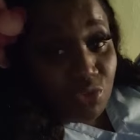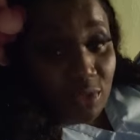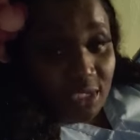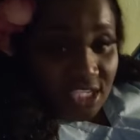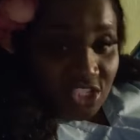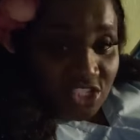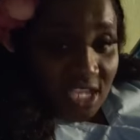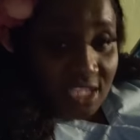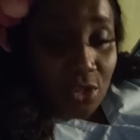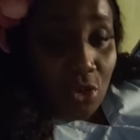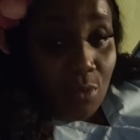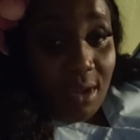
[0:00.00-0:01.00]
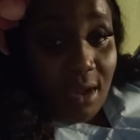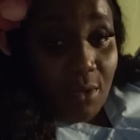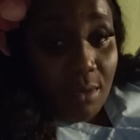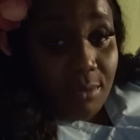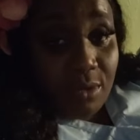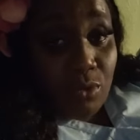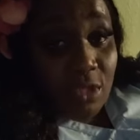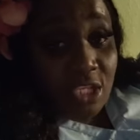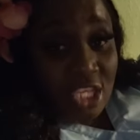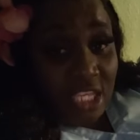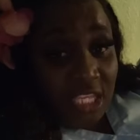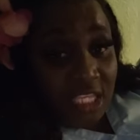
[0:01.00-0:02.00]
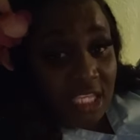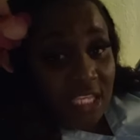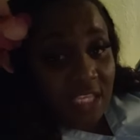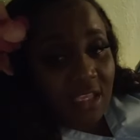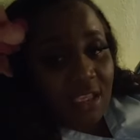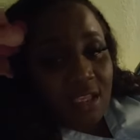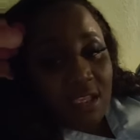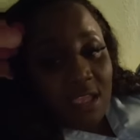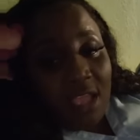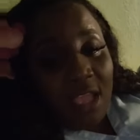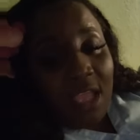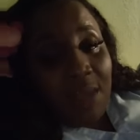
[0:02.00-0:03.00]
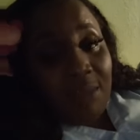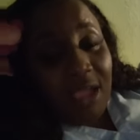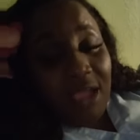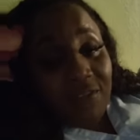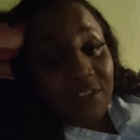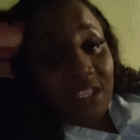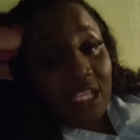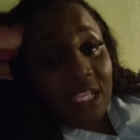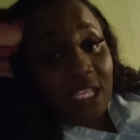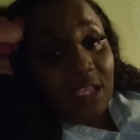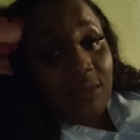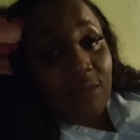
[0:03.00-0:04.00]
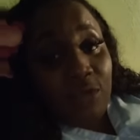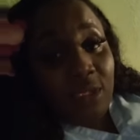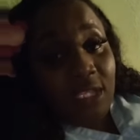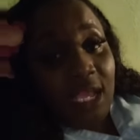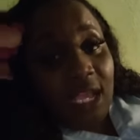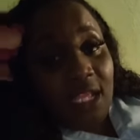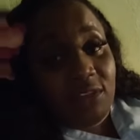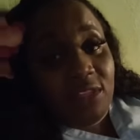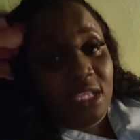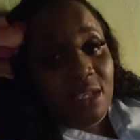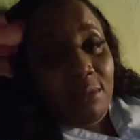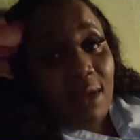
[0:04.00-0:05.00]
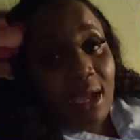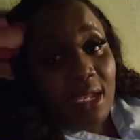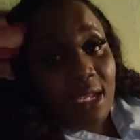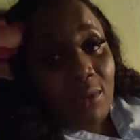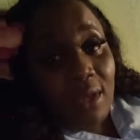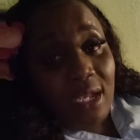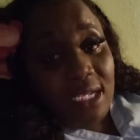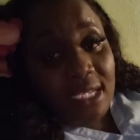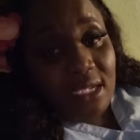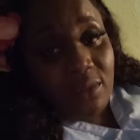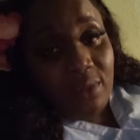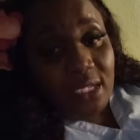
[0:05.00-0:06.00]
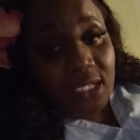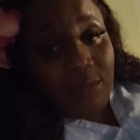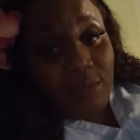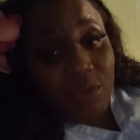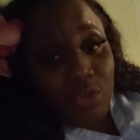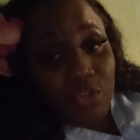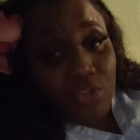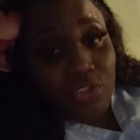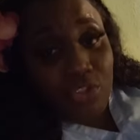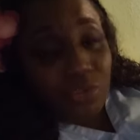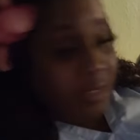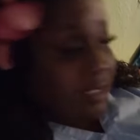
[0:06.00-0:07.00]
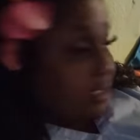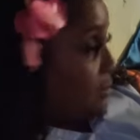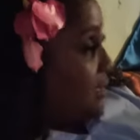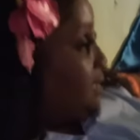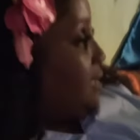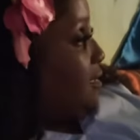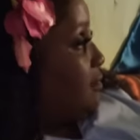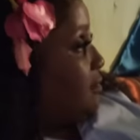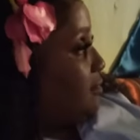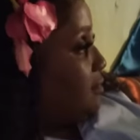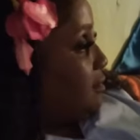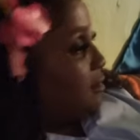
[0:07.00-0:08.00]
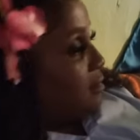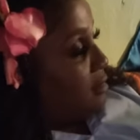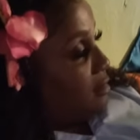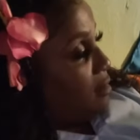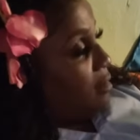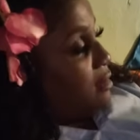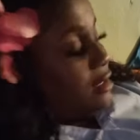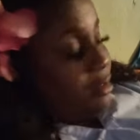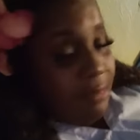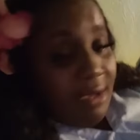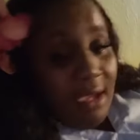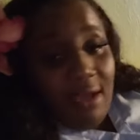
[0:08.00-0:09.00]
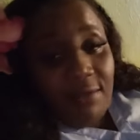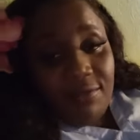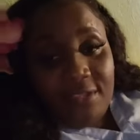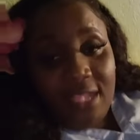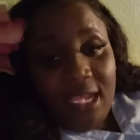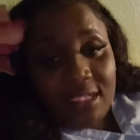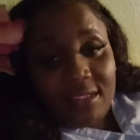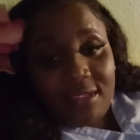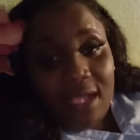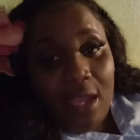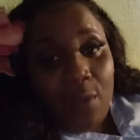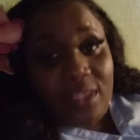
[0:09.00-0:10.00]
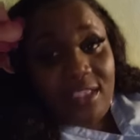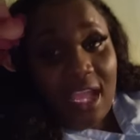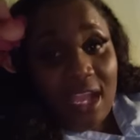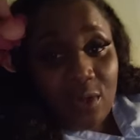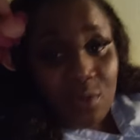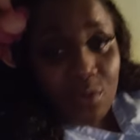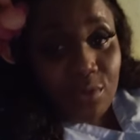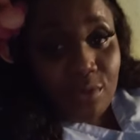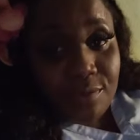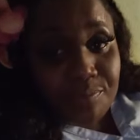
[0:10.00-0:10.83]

donation come or what. I know Kiki. I have Kiki money and Diggy Marley and one lady where they give me $100 for me. I have that. And we thank God.